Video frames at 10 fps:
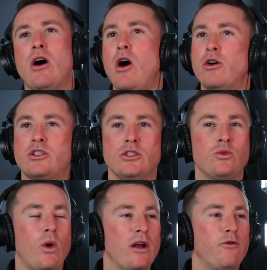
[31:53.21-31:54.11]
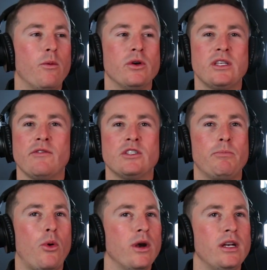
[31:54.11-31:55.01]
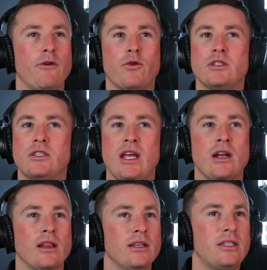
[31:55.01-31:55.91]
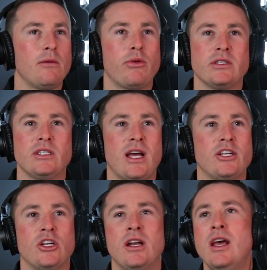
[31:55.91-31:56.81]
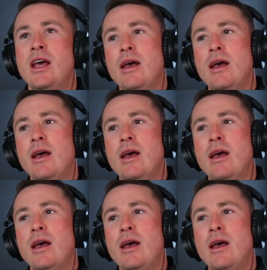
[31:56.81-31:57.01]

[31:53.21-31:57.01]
oh, auction's wonderful because it gives us a point of difference in a listing presentation.